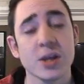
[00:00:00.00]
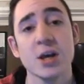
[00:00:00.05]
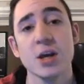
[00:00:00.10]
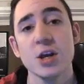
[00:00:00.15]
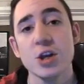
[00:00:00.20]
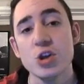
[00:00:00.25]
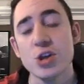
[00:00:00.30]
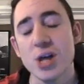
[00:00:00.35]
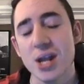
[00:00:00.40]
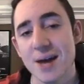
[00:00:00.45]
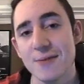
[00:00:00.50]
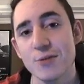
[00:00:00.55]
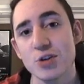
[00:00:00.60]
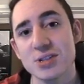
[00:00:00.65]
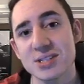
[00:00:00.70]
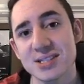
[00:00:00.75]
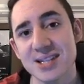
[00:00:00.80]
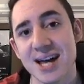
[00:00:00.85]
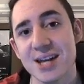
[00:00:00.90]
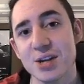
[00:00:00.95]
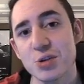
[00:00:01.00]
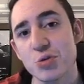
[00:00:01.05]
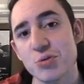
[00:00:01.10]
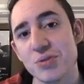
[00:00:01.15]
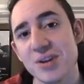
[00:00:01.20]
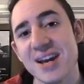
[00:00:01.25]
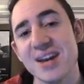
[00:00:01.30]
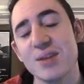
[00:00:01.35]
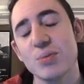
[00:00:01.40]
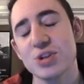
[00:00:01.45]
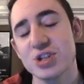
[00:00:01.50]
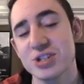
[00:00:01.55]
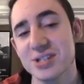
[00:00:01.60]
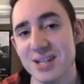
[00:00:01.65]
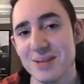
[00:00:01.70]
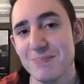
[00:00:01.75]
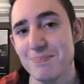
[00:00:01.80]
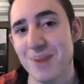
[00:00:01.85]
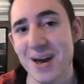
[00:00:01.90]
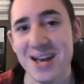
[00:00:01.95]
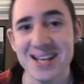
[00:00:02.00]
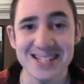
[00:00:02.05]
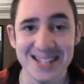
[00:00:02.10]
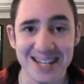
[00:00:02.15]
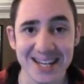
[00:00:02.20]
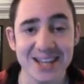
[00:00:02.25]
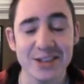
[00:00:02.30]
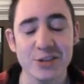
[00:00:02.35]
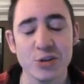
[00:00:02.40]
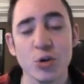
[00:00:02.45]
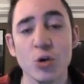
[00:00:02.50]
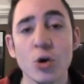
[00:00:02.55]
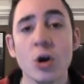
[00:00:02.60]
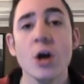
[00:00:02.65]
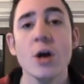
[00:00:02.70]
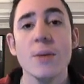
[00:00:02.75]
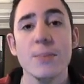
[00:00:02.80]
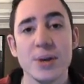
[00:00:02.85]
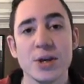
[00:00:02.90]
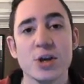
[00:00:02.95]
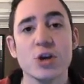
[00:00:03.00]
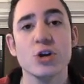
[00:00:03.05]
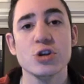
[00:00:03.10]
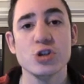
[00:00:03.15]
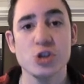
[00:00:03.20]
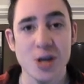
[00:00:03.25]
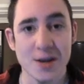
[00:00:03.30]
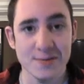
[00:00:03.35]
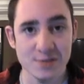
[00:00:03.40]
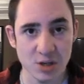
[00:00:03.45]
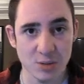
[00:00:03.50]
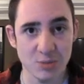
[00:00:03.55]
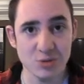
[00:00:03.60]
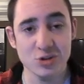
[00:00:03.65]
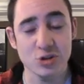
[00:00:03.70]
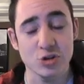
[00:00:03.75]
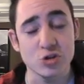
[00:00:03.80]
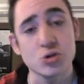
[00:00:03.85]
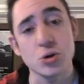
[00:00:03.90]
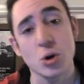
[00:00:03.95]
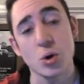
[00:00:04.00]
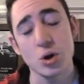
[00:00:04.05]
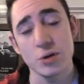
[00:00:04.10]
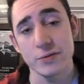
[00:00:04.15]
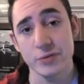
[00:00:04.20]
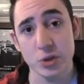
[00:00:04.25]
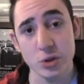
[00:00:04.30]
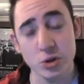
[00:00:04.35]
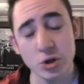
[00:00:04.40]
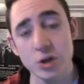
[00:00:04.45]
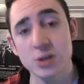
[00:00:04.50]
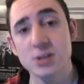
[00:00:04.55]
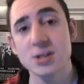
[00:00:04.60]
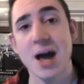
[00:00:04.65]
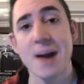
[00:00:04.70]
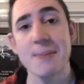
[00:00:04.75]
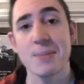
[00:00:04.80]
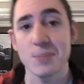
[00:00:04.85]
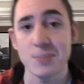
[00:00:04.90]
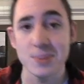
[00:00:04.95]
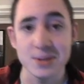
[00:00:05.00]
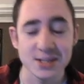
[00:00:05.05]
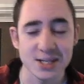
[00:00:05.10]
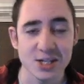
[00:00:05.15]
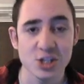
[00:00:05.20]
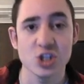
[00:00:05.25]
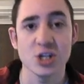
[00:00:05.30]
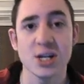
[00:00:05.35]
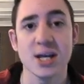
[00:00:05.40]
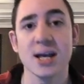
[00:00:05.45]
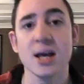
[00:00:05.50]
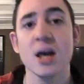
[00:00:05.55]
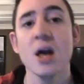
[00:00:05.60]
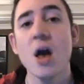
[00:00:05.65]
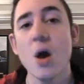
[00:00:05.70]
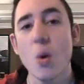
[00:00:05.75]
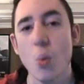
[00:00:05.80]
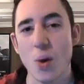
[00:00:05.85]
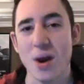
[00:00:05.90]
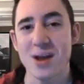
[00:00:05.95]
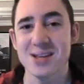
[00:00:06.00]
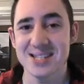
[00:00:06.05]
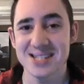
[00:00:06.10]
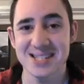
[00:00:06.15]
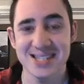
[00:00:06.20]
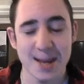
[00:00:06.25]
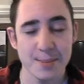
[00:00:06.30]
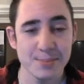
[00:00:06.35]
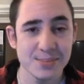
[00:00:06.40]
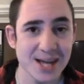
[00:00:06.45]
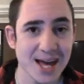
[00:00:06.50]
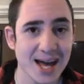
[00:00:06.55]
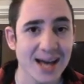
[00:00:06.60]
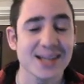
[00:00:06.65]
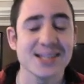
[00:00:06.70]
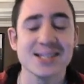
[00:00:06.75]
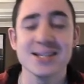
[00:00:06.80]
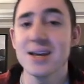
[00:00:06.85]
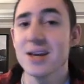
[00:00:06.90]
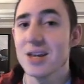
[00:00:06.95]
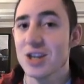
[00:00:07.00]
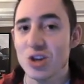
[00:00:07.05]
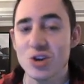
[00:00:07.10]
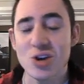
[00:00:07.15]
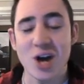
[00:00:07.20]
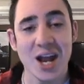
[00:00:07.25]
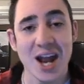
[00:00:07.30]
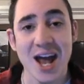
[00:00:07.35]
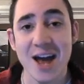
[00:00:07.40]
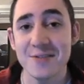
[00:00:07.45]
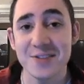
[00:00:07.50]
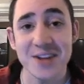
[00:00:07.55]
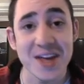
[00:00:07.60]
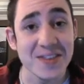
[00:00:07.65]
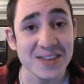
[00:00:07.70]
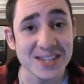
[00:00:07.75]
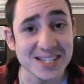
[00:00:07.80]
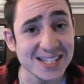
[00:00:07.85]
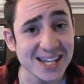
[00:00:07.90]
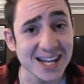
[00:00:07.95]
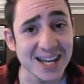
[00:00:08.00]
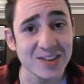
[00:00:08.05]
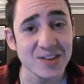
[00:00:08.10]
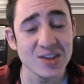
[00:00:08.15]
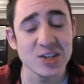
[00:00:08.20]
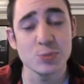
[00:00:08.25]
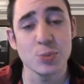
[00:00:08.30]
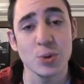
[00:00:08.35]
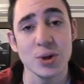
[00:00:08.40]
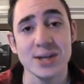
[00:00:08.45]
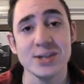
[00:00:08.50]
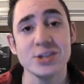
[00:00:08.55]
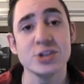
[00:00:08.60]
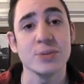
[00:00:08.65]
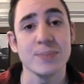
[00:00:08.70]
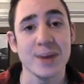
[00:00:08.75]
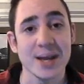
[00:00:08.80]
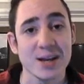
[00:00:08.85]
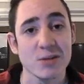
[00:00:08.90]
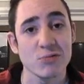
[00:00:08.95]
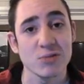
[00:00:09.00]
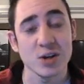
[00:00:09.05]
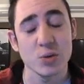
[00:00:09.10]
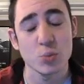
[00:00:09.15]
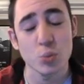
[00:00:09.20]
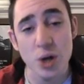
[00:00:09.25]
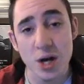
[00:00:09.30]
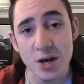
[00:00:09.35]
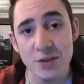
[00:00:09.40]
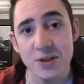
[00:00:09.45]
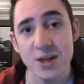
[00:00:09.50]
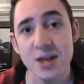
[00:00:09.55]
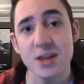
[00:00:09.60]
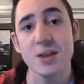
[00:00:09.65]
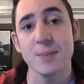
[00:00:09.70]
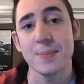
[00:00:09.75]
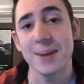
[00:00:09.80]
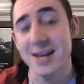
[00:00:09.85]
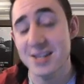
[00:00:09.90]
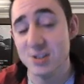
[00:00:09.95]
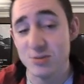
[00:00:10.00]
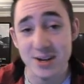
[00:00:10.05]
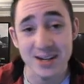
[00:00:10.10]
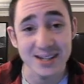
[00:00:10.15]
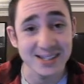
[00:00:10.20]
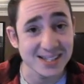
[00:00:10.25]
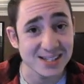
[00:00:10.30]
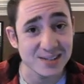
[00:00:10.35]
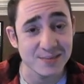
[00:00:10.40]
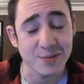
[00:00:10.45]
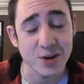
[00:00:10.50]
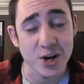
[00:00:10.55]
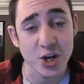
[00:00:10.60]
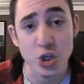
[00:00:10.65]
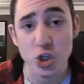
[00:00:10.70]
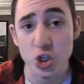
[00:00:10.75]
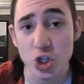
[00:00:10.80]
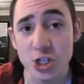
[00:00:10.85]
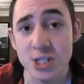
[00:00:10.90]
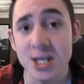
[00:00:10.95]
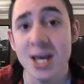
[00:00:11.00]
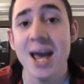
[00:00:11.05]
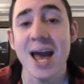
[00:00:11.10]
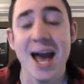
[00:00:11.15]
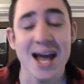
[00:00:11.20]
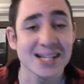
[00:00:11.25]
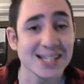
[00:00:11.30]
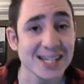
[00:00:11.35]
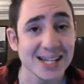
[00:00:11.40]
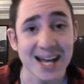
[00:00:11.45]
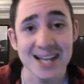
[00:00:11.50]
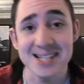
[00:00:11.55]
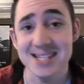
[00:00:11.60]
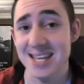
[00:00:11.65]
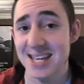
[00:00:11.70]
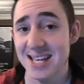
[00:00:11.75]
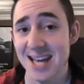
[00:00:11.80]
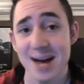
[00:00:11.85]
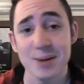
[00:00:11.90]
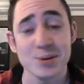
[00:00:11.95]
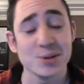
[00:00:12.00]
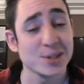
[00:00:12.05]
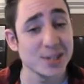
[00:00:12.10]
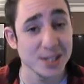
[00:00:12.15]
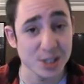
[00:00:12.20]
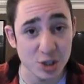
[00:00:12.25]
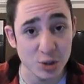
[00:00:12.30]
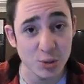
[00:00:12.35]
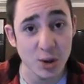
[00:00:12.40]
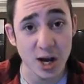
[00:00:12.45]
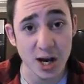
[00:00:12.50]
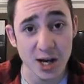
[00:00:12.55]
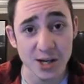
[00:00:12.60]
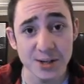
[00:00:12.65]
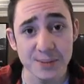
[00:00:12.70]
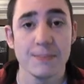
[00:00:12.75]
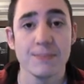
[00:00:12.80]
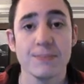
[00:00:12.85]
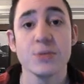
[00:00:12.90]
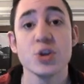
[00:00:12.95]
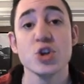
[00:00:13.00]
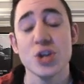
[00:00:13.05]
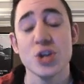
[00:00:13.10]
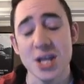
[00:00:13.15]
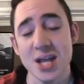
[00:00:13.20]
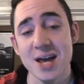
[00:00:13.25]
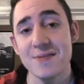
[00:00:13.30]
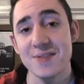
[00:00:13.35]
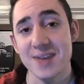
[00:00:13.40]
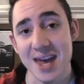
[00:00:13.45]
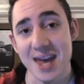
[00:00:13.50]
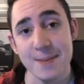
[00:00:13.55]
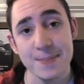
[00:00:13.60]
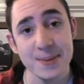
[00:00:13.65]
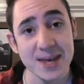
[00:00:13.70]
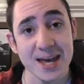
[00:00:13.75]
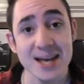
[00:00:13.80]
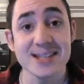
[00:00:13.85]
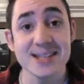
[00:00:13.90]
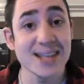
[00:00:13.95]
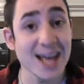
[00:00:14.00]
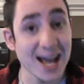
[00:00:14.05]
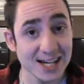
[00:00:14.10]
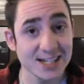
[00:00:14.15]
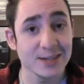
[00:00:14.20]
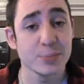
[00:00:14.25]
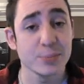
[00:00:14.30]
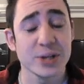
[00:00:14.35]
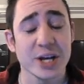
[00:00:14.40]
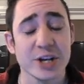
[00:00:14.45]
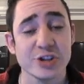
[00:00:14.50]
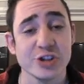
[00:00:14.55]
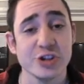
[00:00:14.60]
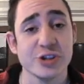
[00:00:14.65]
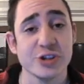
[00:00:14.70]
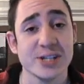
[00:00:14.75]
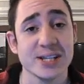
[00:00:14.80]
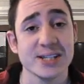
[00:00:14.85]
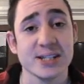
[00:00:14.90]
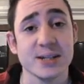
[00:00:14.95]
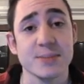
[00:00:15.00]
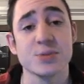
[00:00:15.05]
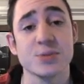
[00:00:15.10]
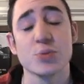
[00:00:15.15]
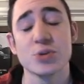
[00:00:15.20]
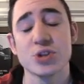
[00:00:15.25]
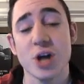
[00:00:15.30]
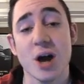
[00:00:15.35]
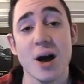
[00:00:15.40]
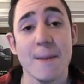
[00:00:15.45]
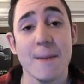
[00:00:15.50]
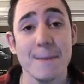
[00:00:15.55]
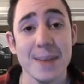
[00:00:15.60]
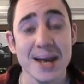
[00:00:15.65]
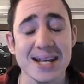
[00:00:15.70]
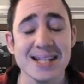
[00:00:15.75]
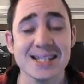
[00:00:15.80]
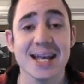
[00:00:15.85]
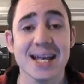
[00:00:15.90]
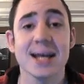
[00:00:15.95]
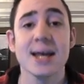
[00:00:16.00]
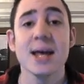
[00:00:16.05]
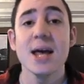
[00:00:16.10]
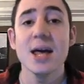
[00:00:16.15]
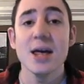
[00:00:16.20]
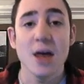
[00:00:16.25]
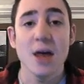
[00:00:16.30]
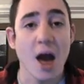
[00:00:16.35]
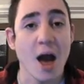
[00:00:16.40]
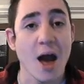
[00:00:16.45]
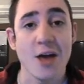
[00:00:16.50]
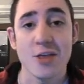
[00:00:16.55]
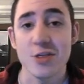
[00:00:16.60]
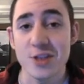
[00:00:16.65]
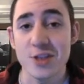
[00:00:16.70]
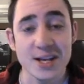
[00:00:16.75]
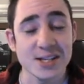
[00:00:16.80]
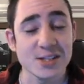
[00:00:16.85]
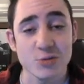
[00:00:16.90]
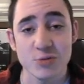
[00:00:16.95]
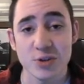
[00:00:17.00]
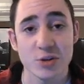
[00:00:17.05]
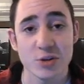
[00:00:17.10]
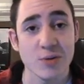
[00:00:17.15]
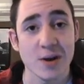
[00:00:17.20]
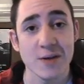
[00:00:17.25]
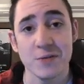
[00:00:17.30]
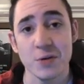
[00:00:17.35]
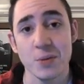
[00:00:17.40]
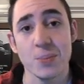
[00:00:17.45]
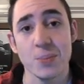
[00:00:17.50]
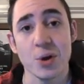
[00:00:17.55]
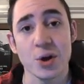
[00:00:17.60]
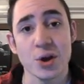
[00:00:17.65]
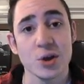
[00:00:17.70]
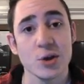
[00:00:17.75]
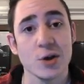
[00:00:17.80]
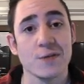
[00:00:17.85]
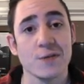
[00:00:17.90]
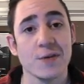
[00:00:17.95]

You then have your standard grenade, which is the best lethal because you have so much control over the cook time and positioning, whereas a Semtex, you kind of have to get the stick at this point to make it really worth it. The blast radius isn't very good, and tenacity counters it too hard. You then have the APS, active protection systems, which are amazing. These are really great for blocking off